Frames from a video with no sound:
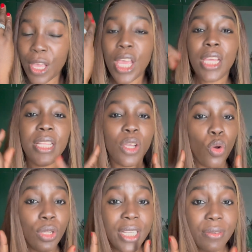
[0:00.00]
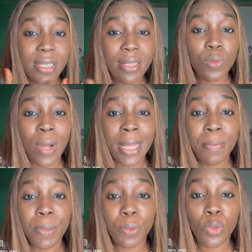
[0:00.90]
The only reason why
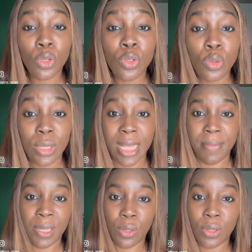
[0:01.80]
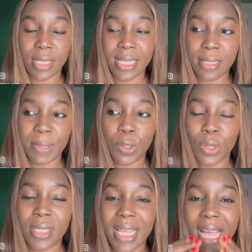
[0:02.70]
people don't use them a lot is because they